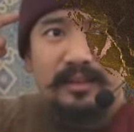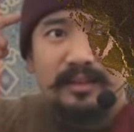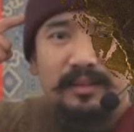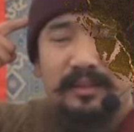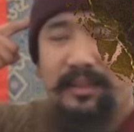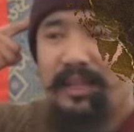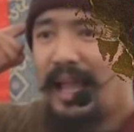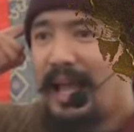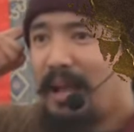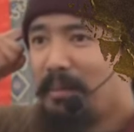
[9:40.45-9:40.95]

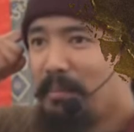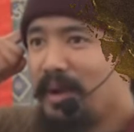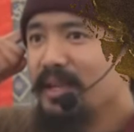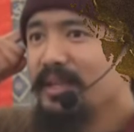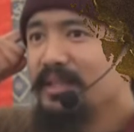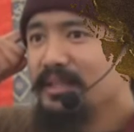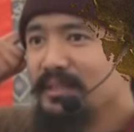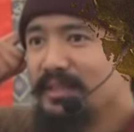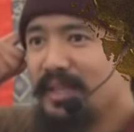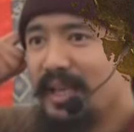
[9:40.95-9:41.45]
Lama
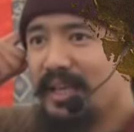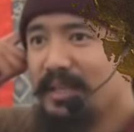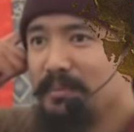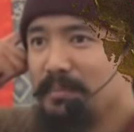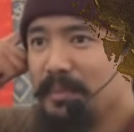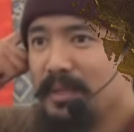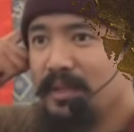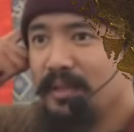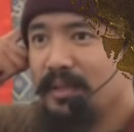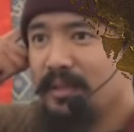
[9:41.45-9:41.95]
inside
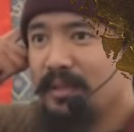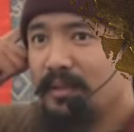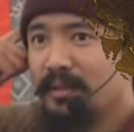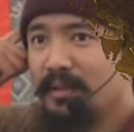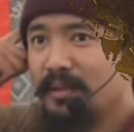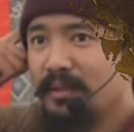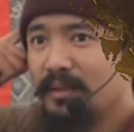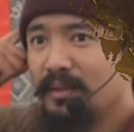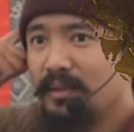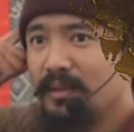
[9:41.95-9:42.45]
me.
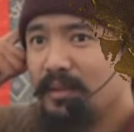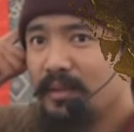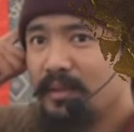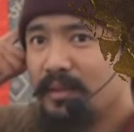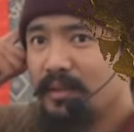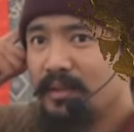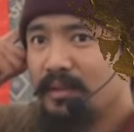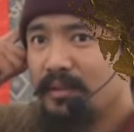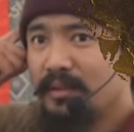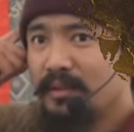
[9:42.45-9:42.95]

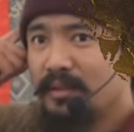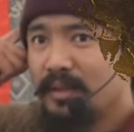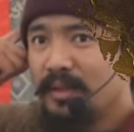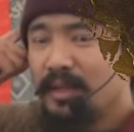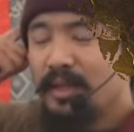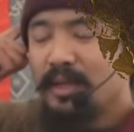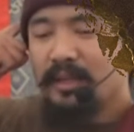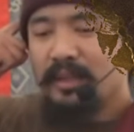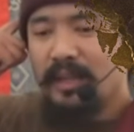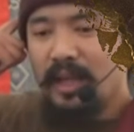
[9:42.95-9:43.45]

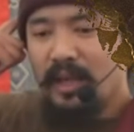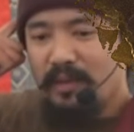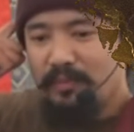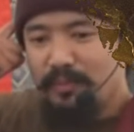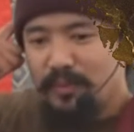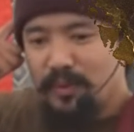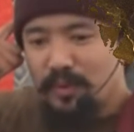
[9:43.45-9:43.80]
Now if